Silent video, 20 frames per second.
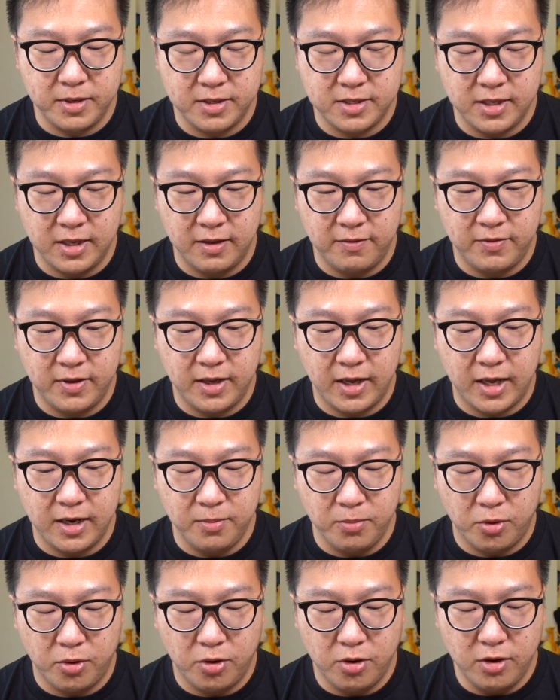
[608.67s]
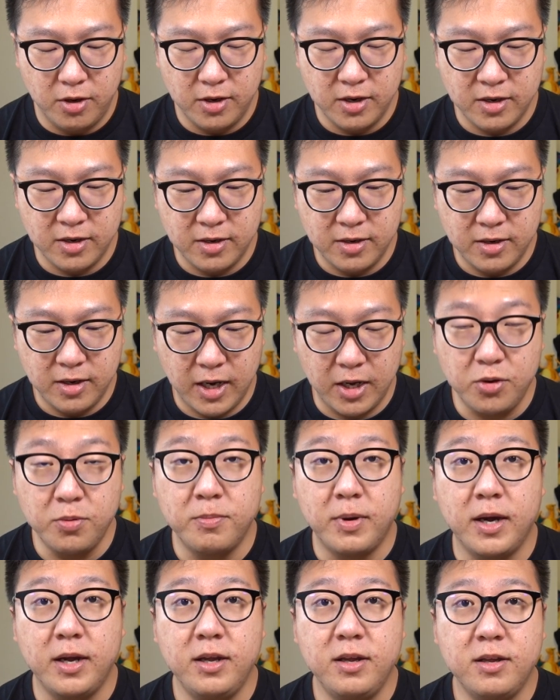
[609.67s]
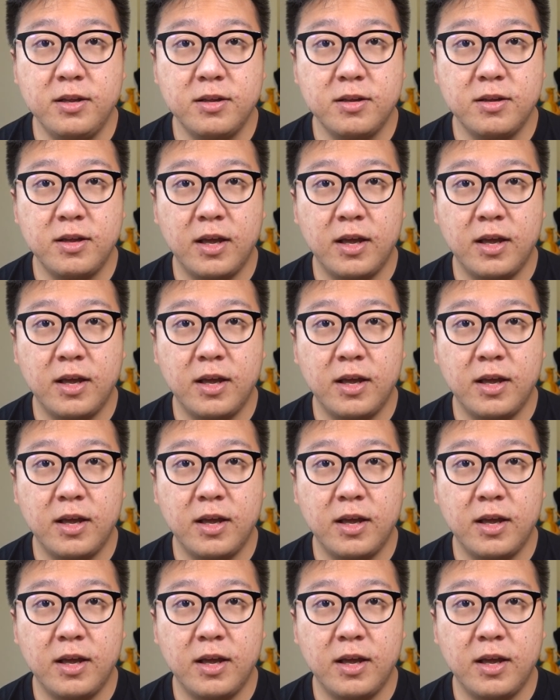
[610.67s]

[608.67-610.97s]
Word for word: this Eevee anymore I don't mind